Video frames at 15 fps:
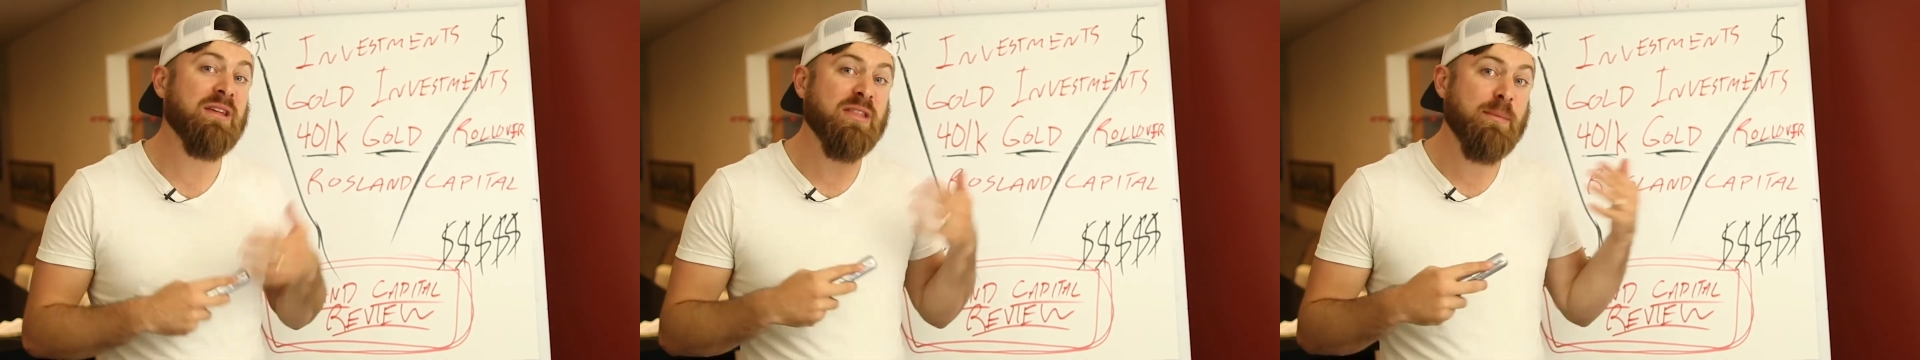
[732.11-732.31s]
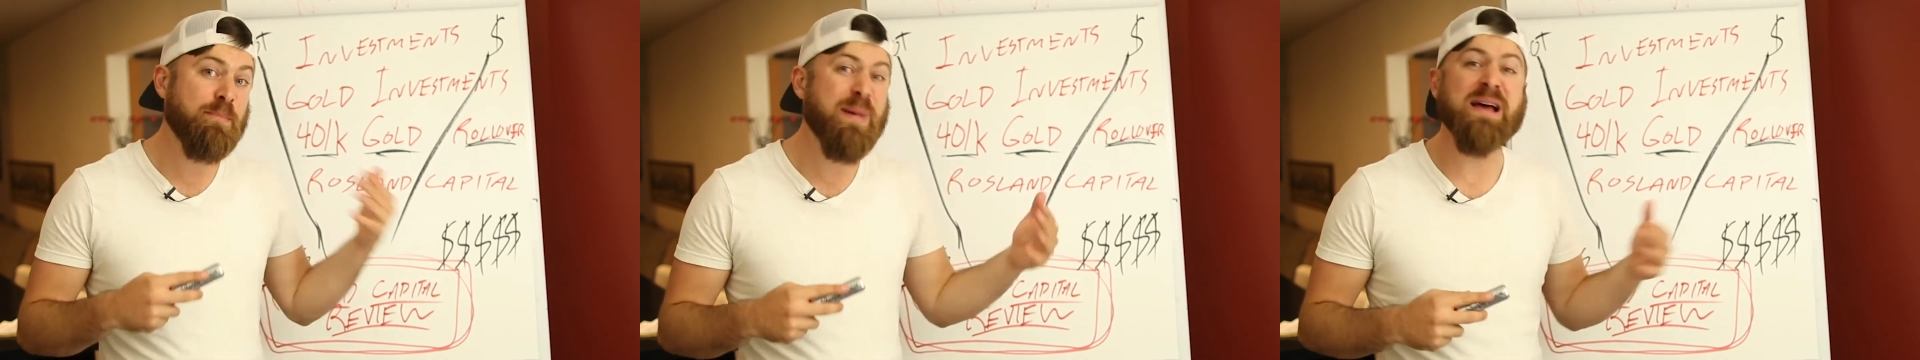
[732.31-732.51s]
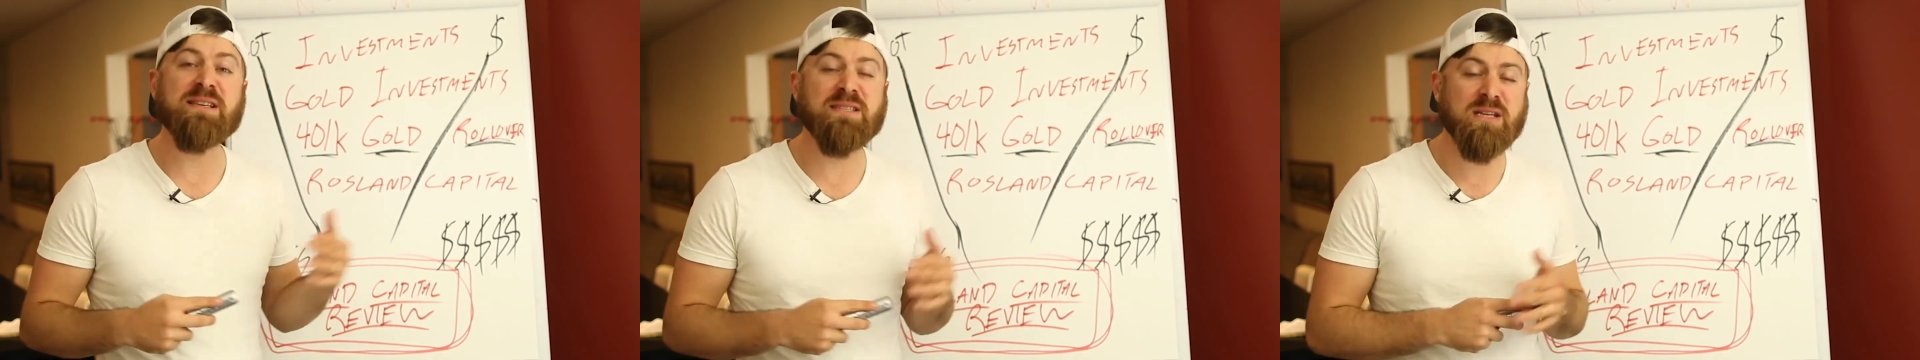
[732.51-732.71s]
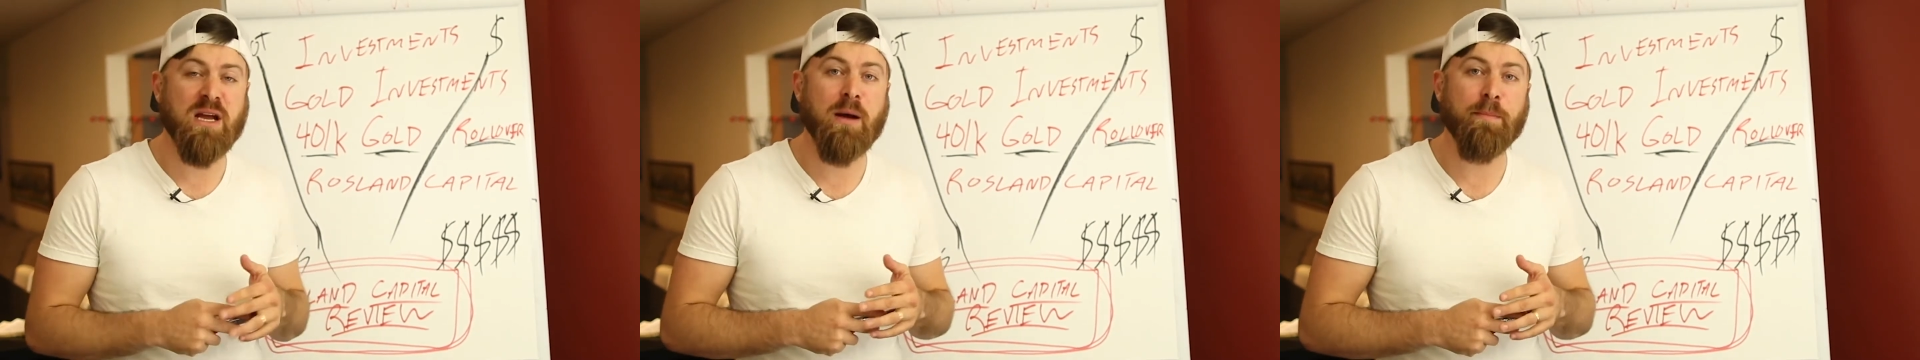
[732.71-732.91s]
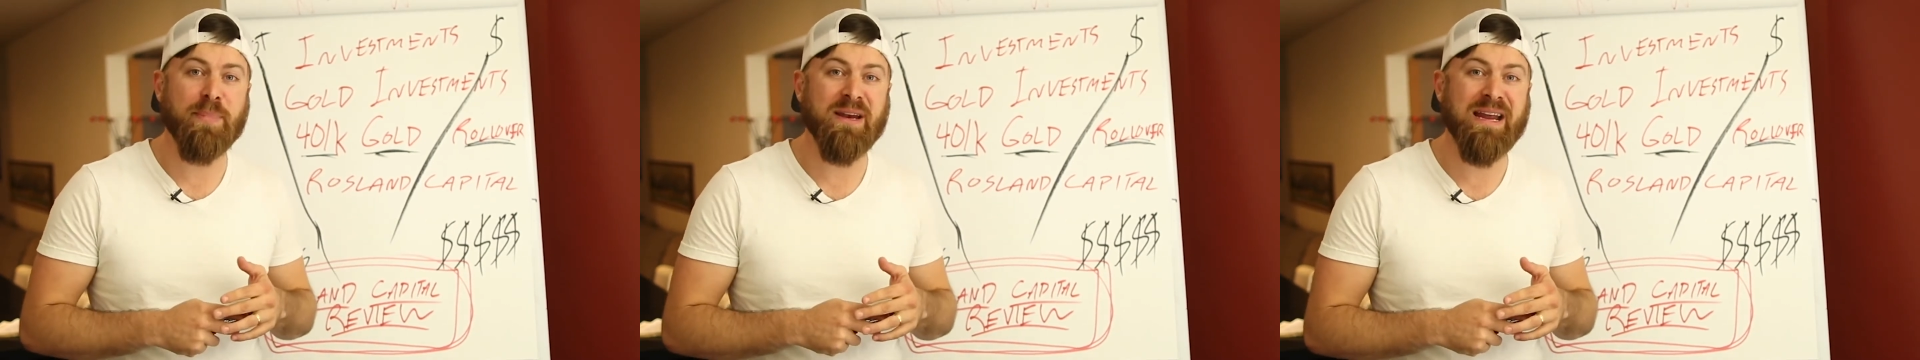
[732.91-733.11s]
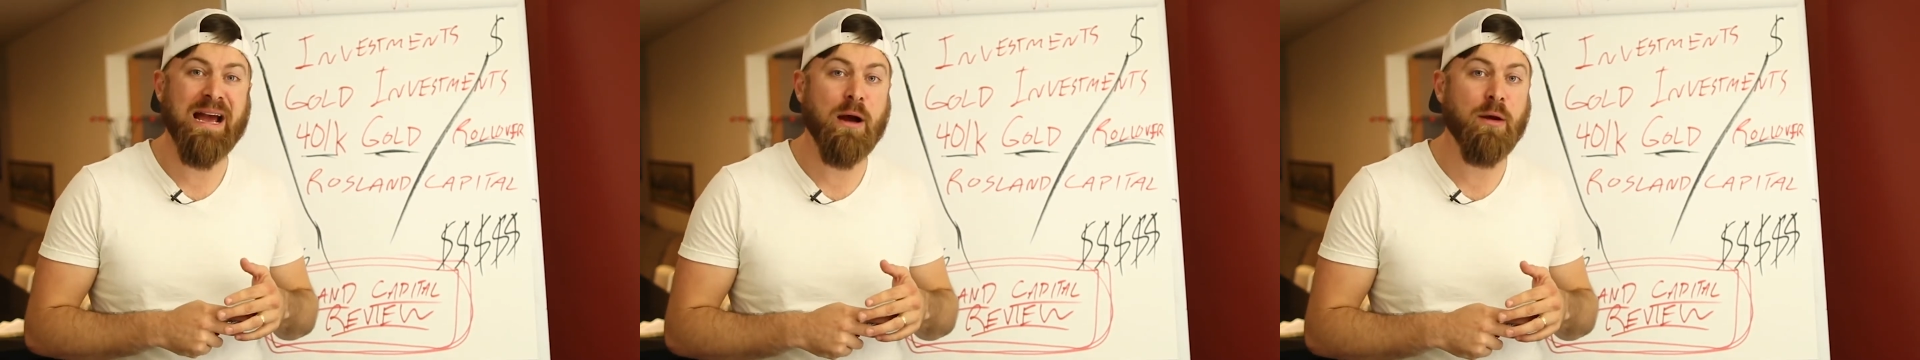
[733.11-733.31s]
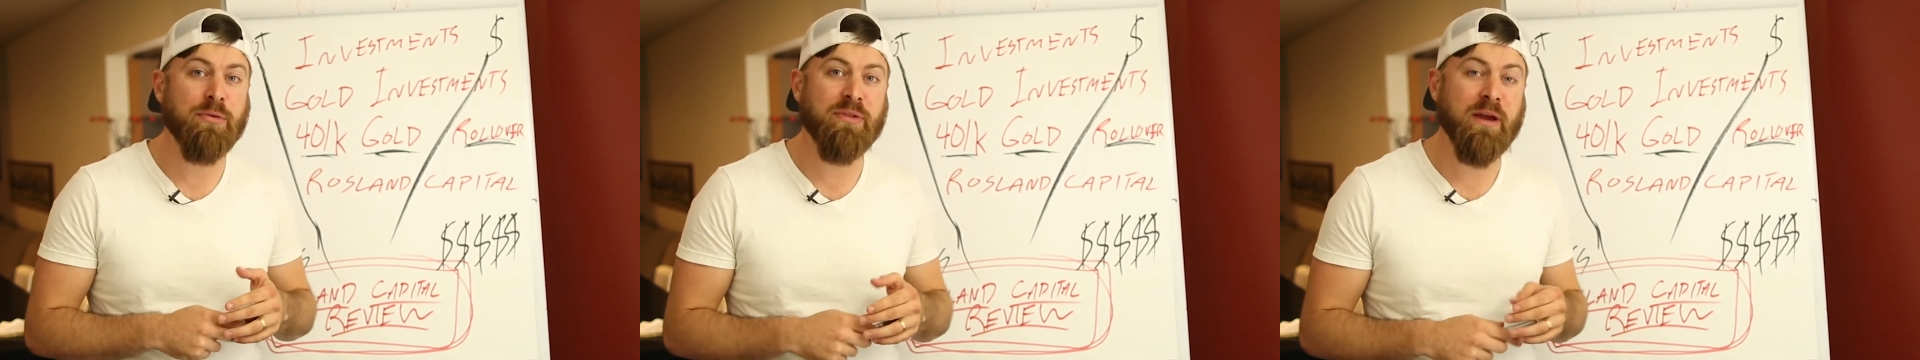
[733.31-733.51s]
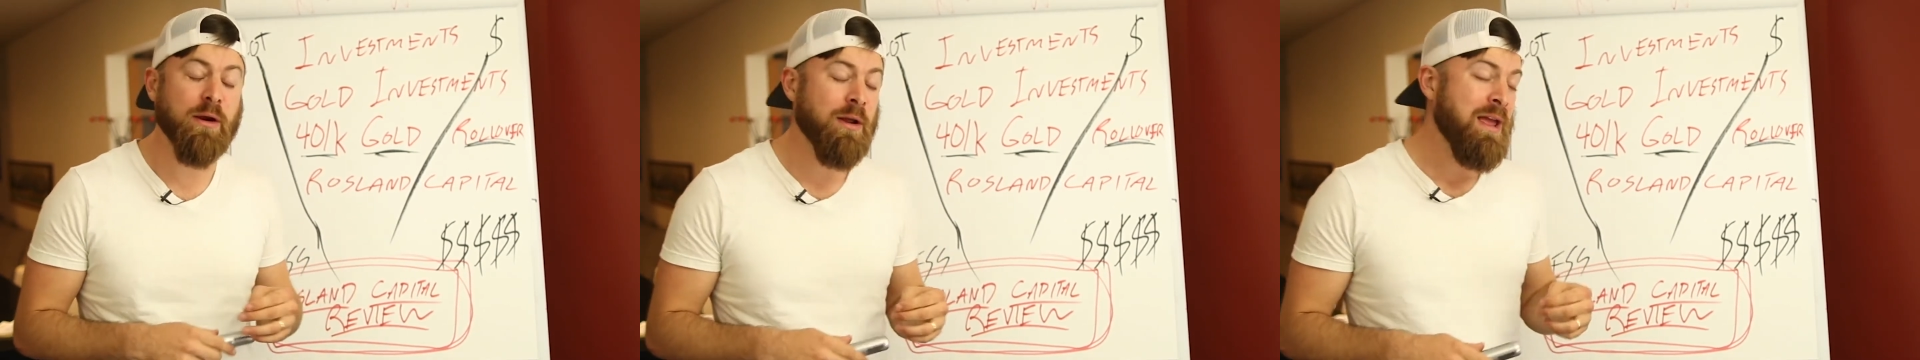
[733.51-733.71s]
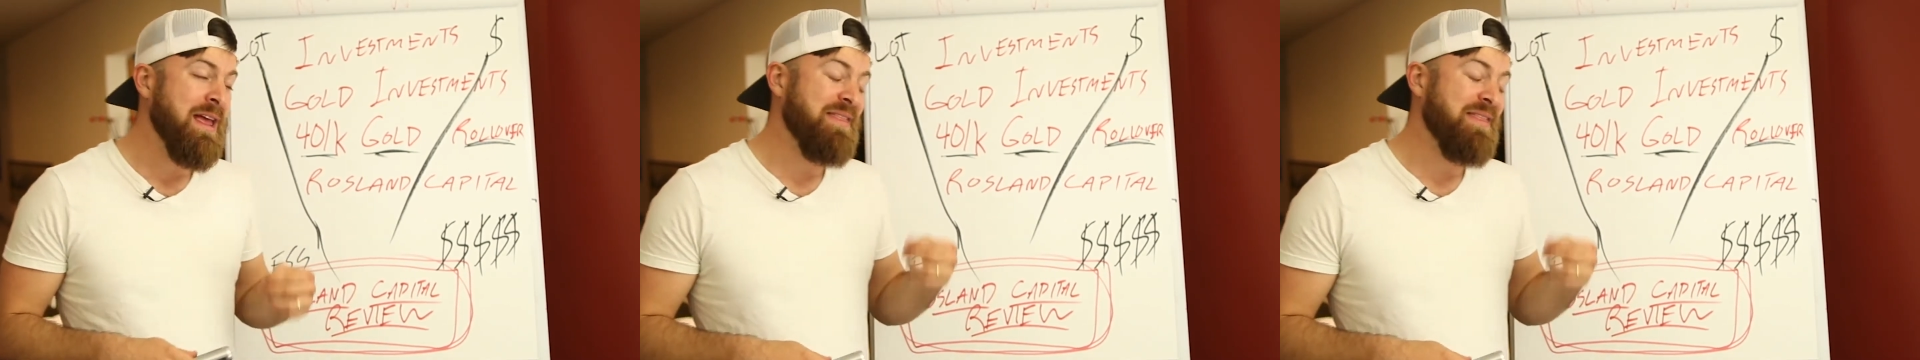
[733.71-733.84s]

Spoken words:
the best company out there.